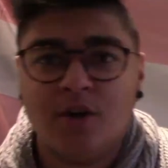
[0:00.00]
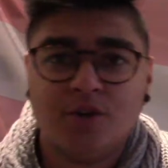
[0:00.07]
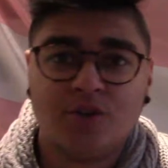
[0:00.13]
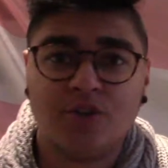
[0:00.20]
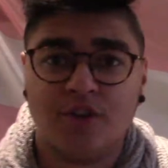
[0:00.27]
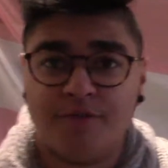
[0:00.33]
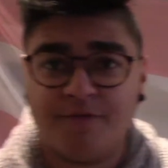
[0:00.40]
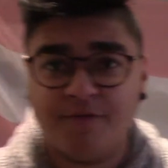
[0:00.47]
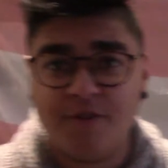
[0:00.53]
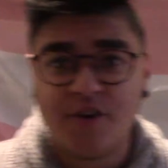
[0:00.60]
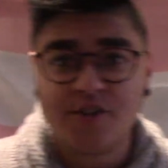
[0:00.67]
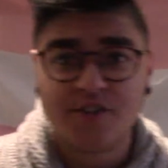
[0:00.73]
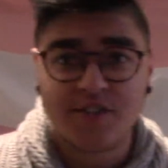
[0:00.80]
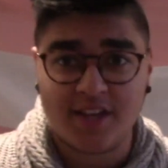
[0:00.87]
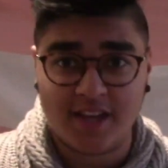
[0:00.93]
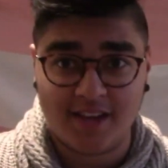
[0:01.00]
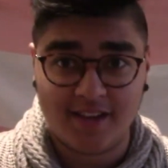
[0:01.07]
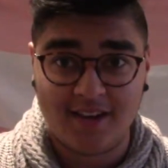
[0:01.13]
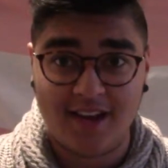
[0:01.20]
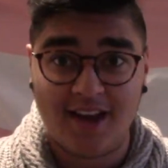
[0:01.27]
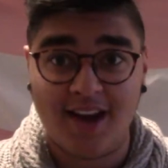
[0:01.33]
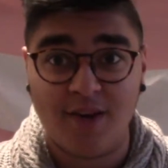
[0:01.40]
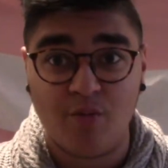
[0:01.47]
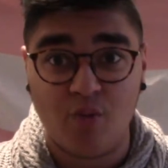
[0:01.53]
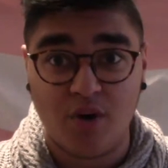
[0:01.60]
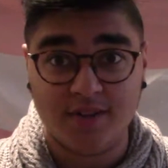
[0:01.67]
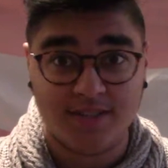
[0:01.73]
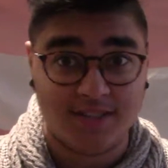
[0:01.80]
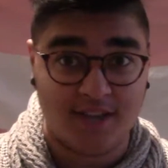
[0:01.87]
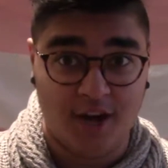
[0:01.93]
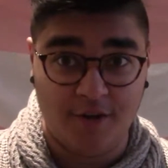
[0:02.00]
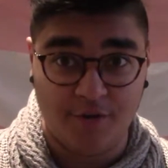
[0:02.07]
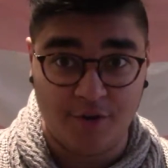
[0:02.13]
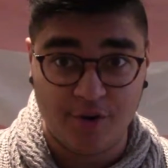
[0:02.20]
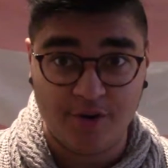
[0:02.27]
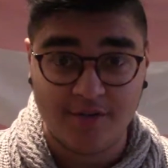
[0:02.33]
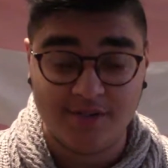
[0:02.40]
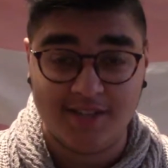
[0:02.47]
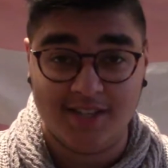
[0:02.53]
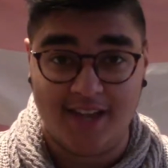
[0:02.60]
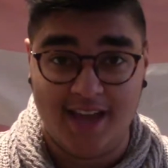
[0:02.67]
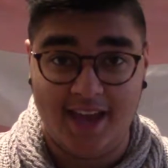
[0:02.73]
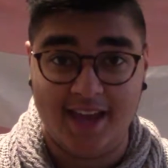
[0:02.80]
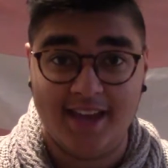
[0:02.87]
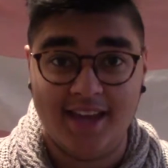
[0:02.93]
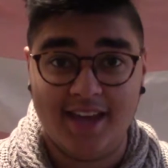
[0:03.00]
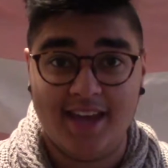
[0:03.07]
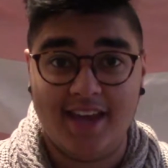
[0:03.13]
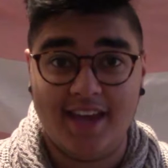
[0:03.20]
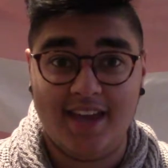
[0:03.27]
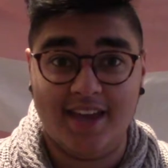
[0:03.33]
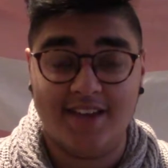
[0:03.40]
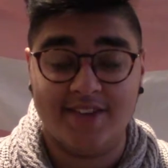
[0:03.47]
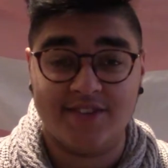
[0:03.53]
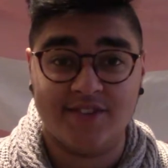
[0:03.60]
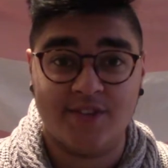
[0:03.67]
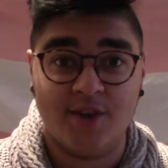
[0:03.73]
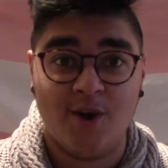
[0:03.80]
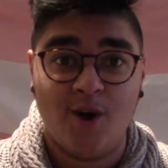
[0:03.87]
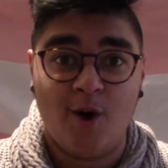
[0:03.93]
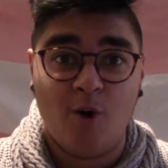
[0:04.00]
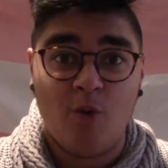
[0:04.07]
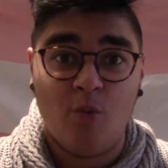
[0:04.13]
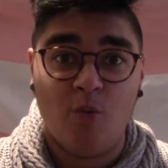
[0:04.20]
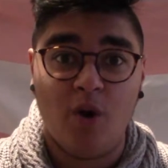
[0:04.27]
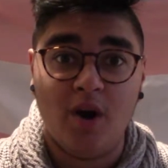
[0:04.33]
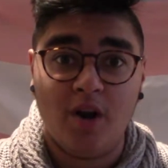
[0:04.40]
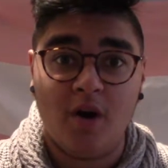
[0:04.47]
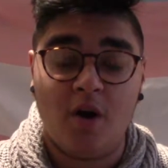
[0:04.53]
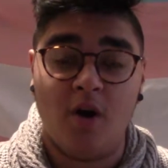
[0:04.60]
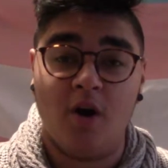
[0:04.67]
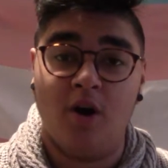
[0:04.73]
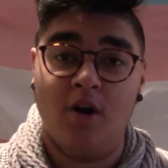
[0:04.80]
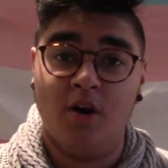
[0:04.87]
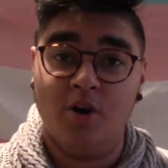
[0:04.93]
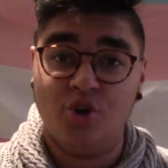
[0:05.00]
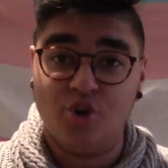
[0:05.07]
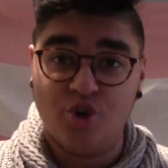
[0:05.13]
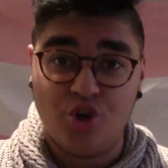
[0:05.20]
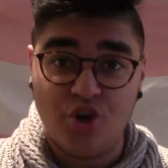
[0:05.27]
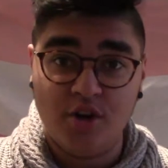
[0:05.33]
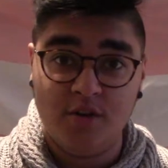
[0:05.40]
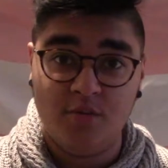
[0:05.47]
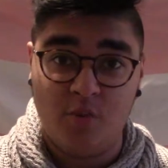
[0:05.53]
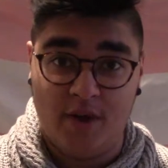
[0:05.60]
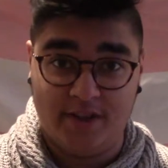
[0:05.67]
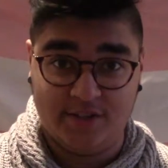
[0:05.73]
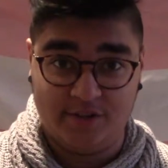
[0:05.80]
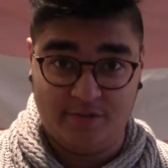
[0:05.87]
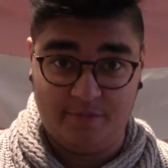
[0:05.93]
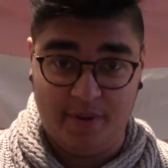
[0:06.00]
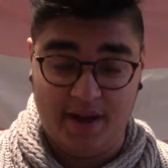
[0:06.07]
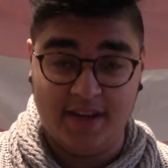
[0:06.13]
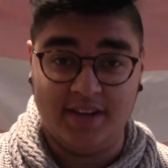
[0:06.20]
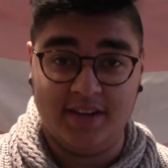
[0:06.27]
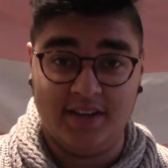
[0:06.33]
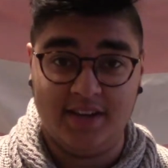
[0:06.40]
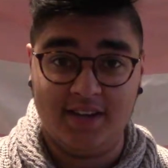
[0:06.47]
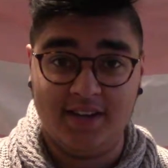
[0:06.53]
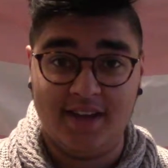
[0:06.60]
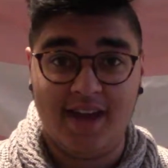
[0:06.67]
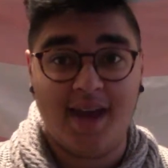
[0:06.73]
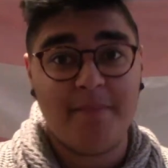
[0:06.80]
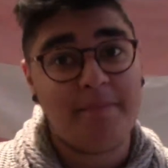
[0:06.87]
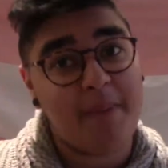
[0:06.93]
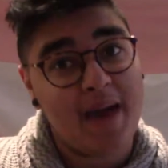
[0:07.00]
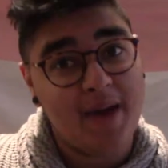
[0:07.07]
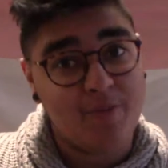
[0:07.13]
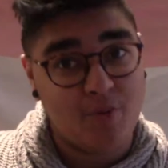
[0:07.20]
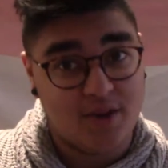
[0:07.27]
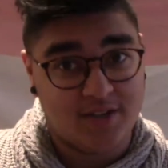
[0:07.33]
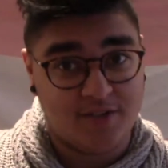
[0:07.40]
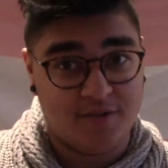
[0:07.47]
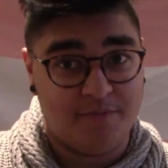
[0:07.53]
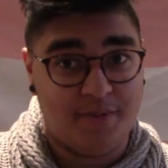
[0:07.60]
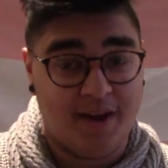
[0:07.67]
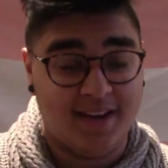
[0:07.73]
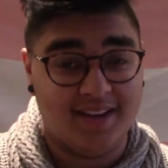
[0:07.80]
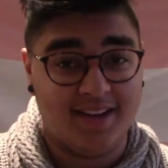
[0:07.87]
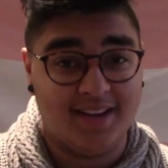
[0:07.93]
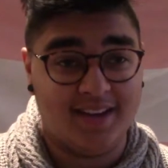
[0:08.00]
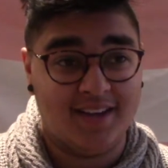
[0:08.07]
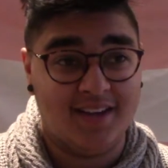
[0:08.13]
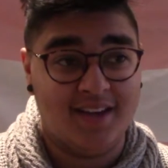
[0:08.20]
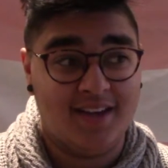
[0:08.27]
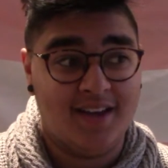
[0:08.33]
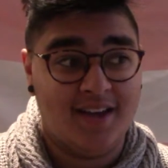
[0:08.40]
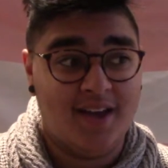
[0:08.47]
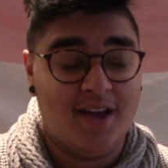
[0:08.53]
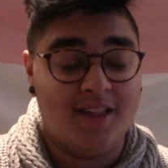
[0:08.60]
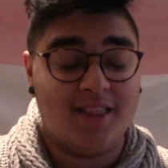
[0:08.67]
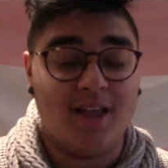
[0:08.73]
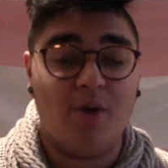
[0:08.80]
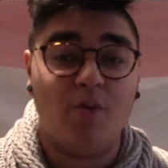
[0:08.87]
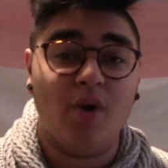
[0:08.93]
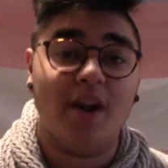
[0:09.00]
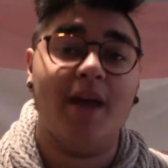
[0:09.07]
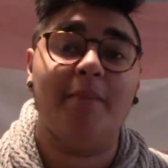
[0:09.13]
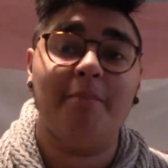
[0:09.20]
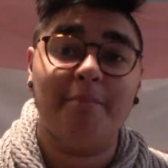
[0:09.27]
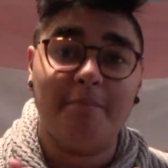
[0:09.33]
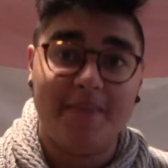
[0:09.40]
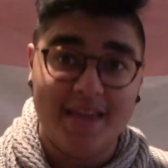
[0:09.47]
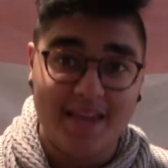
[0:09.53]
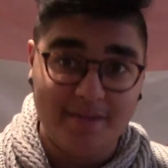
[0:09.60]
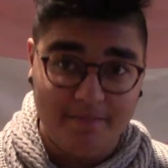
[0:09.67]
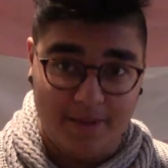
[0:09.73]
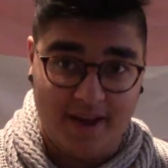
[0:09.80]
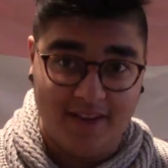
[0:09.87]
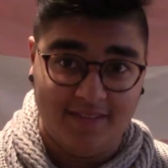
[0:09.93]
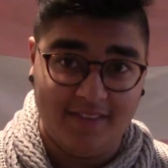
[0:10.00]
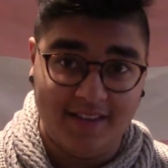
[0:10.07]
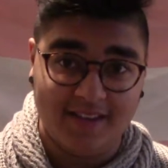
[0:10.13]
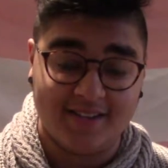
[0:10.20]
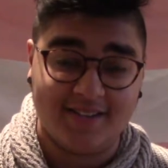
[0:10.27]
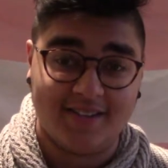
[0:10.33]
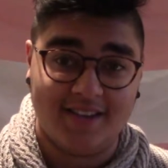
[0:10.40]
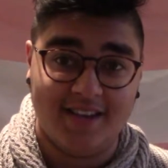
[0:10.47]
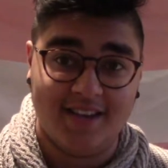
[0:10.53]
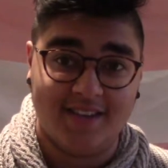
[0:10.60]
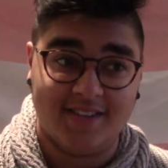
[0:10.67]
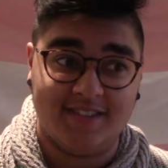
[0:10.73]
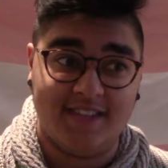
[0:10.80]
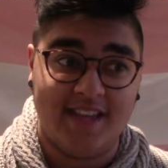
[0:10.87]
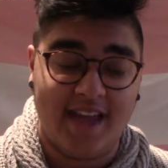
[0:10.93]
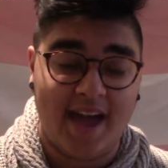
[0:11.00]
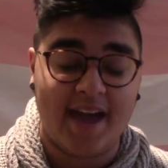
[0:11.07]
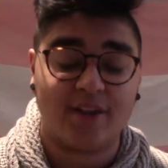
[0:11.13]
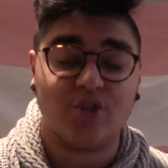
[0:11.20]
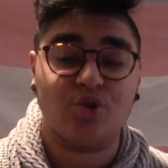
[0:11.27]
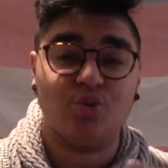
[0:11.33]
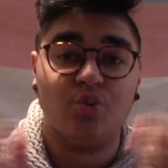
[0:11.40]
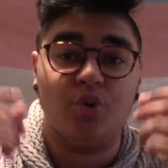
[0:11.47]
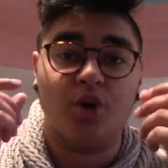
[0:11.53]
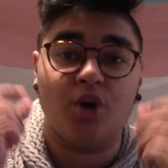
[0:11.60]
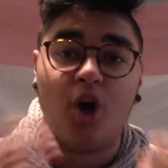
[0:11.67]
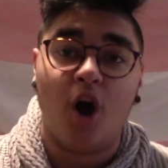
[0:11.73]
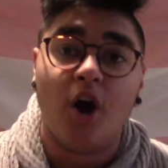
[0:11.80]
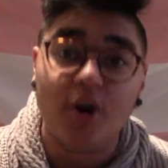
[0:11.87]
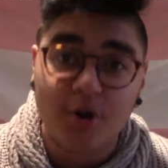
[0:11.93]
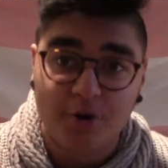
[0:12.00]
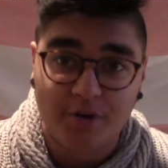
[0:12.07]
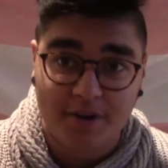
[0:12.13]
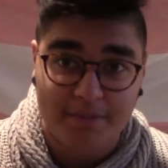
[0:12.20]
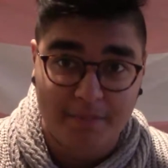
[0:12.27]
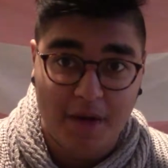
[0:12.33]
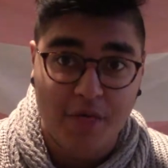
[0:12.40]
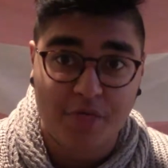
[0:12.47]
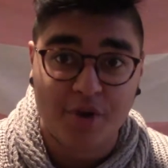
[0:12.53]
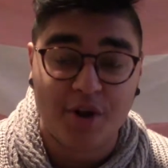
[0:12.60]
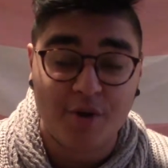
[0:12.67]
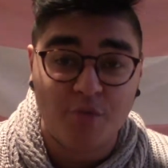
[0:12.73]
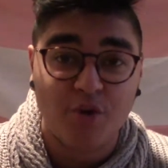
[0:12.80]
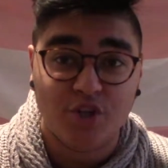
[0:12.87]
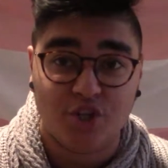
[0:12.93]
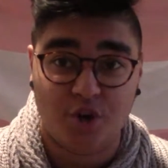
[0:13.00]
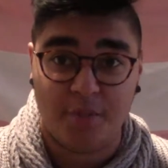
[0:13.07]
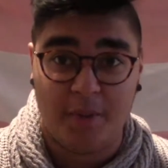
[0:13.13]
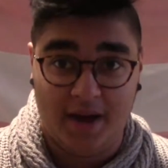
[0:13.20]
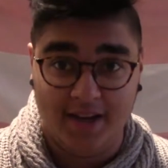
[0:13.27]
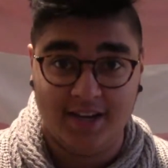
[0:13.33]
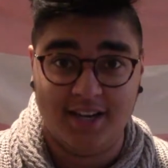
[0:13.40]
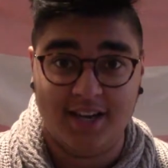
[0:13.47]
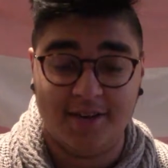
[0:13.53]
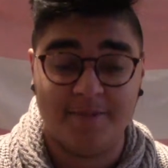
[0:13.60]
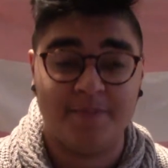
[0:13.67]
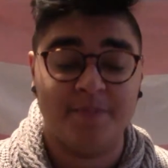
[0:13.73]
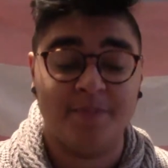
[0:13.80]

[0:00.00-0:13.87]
So the first thing I want to cover today is what are good ways of binding and bad ways of binding. Now what I mean by this is the actual concrete method in which you're binding.